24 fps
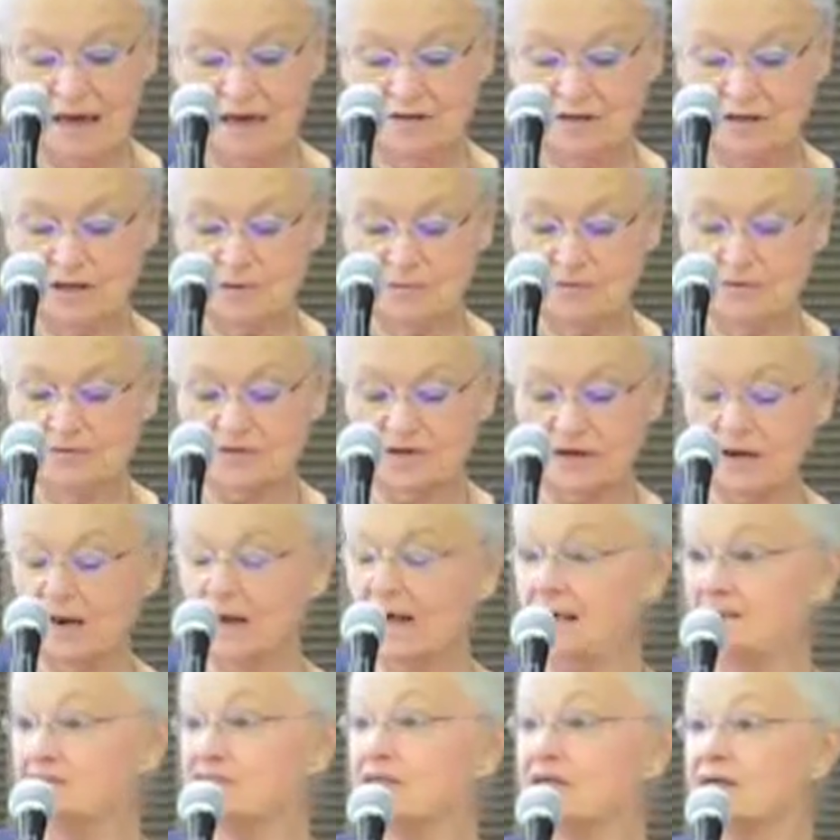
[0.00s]
She was a
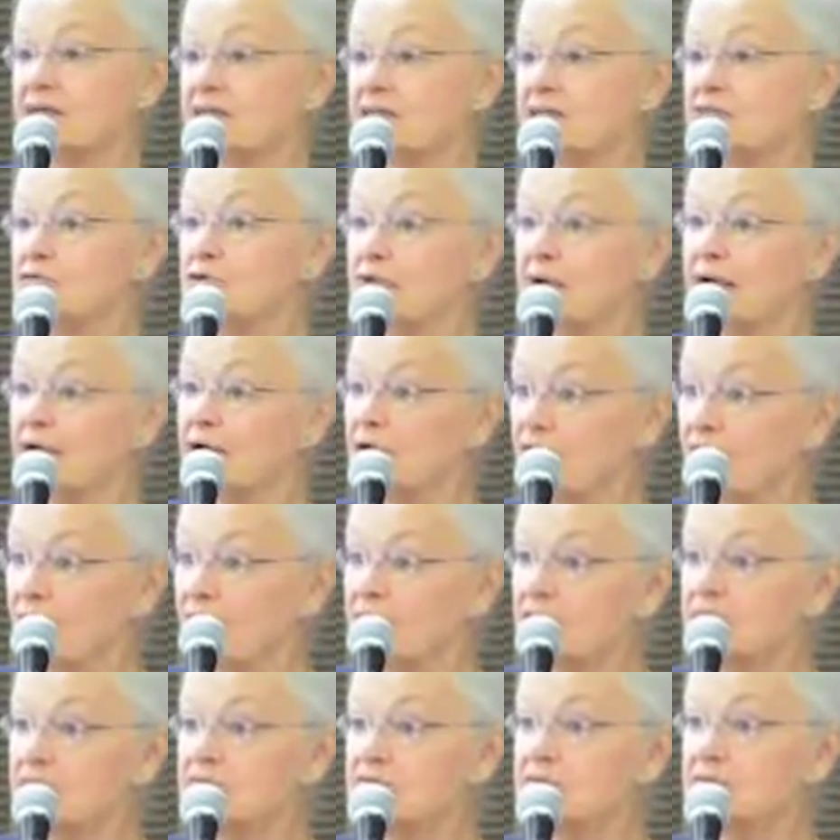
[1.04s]
classically trained
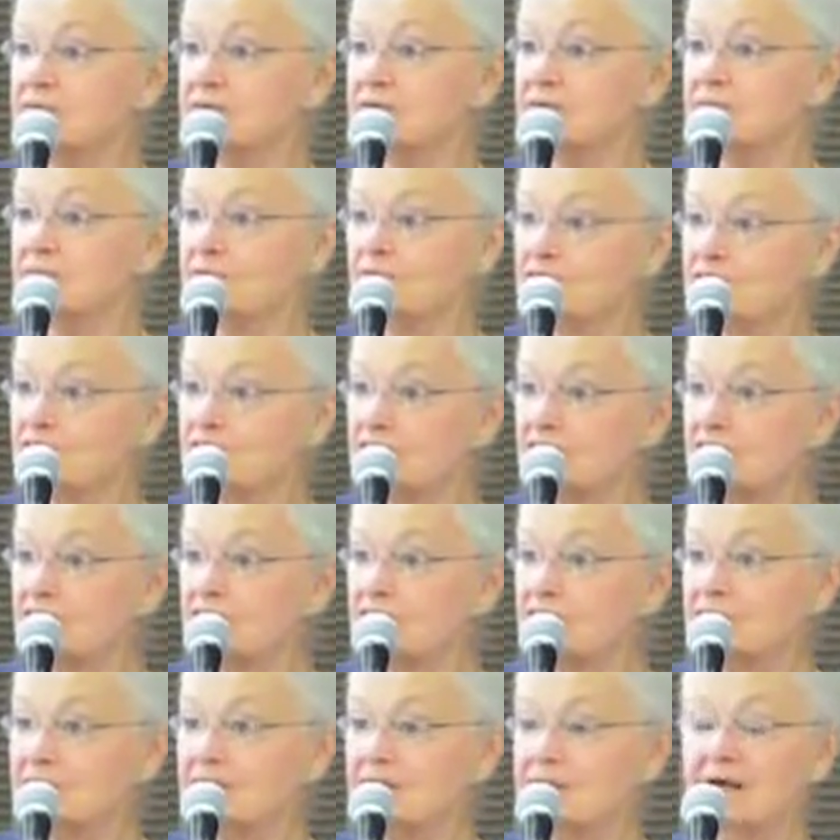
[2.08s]
artist and a
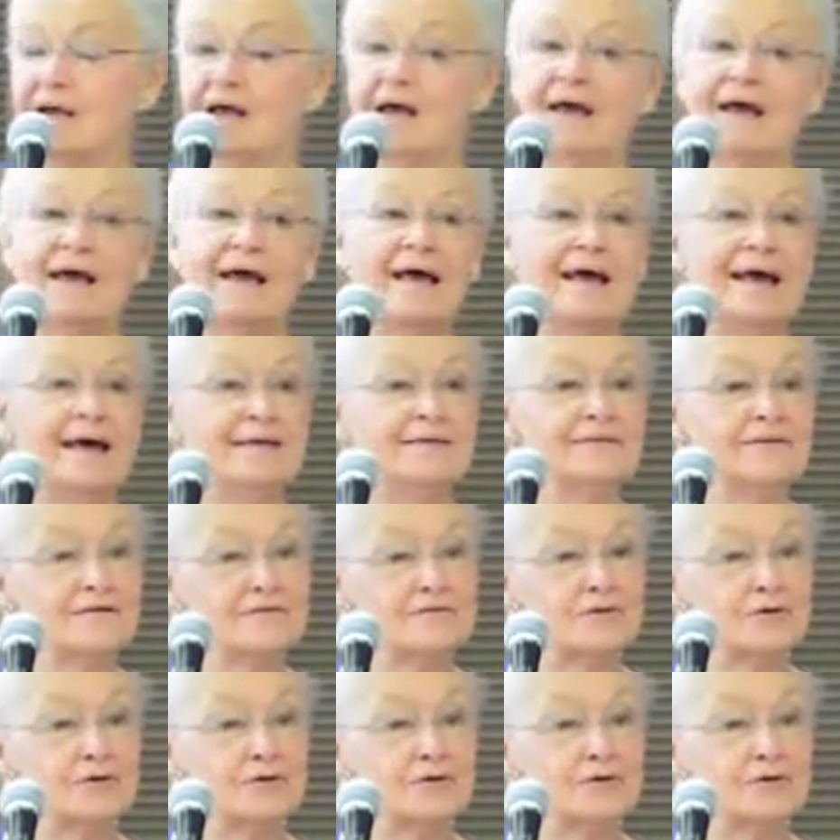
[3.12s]
musician, and